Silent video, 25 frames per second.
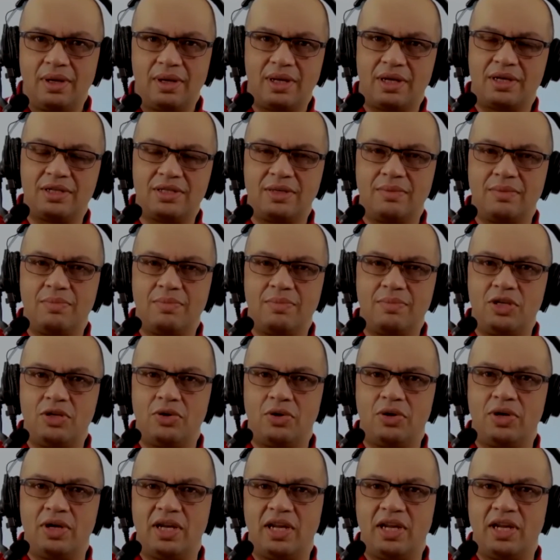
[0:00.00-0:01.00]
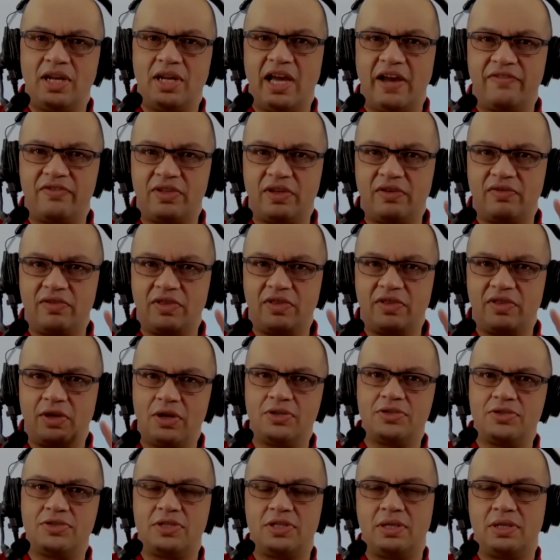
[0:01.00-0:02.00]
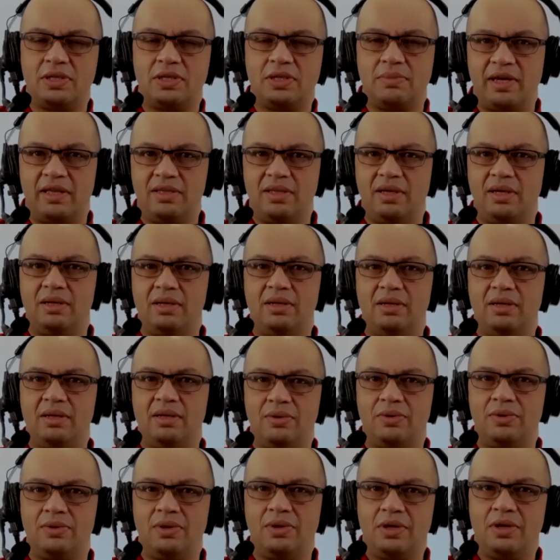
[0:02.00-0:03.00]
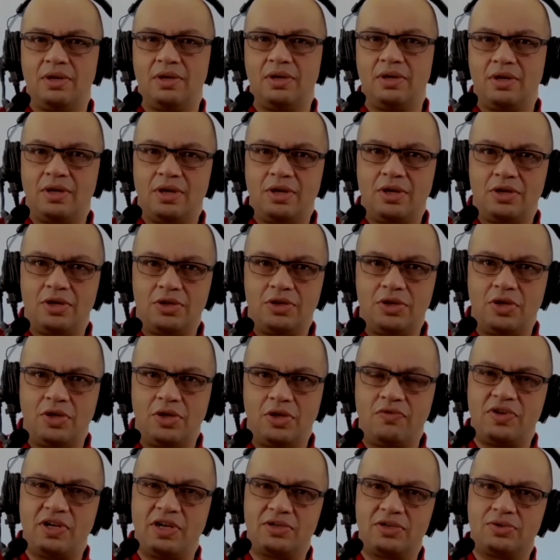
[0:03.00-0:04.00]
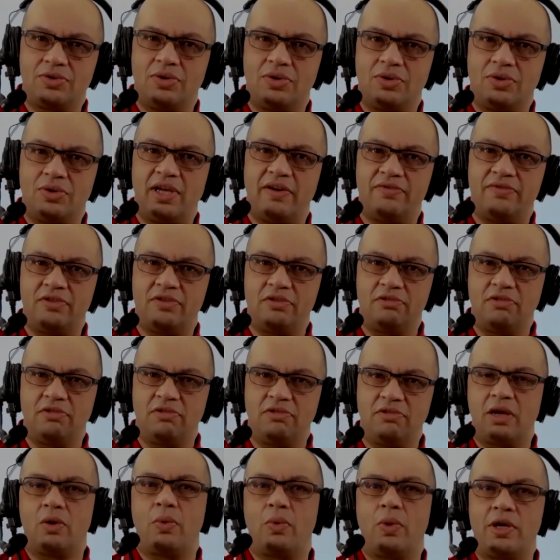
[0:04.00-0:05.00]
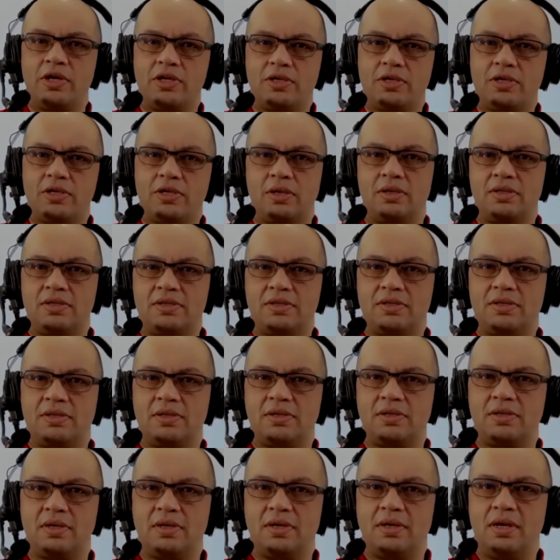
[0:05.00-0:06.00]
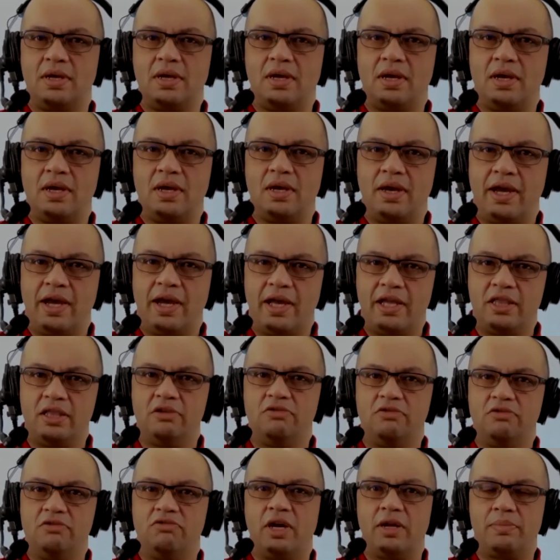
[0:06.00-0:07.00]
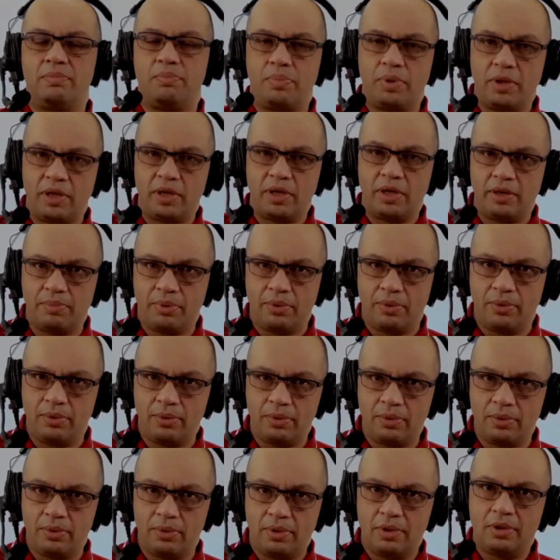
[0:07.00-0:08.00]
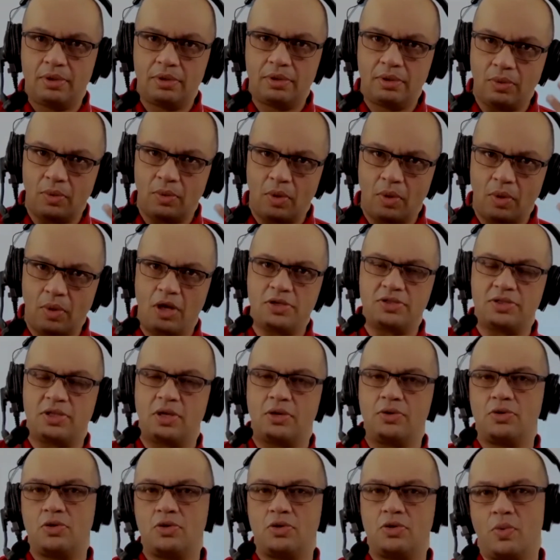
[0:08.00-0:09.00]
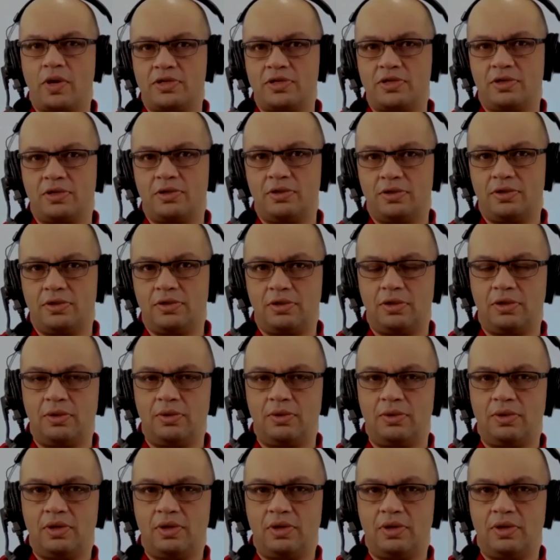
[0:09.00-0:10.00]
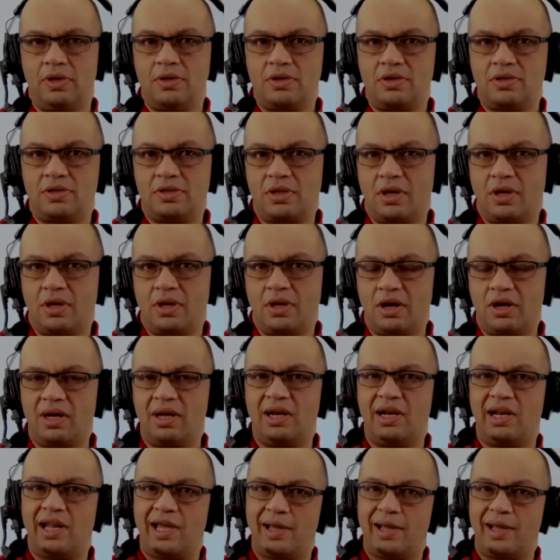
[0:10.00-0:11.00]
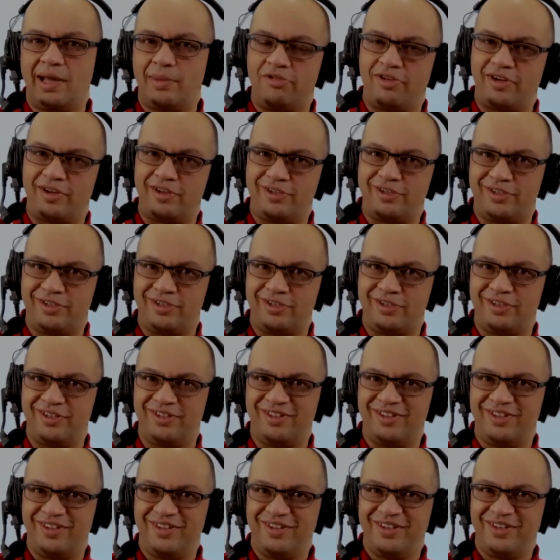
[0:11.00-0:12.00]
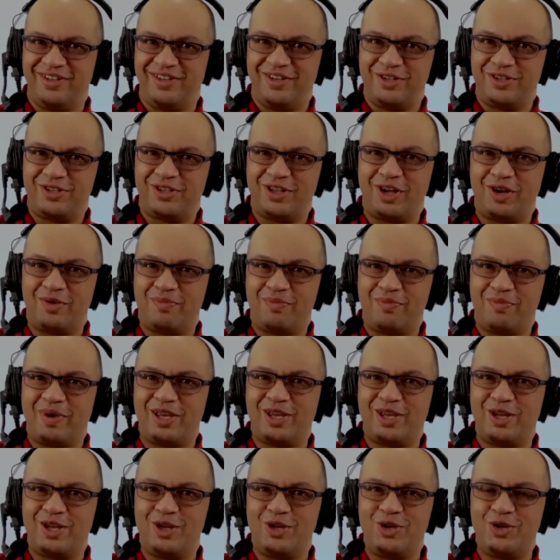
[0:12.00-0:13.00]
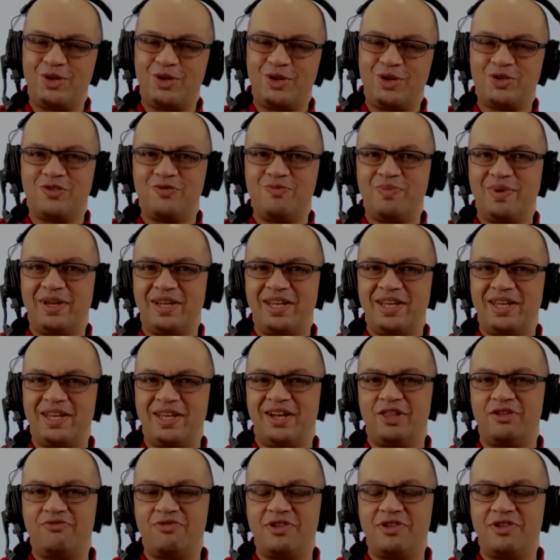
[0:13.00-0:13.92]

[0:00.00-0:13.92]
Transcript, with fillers: Doesn't mean you're going to have to have the answers about the unknown. You've just got to have the right questions and the right people to ask those questions to. Start collaborating. Start making use of many other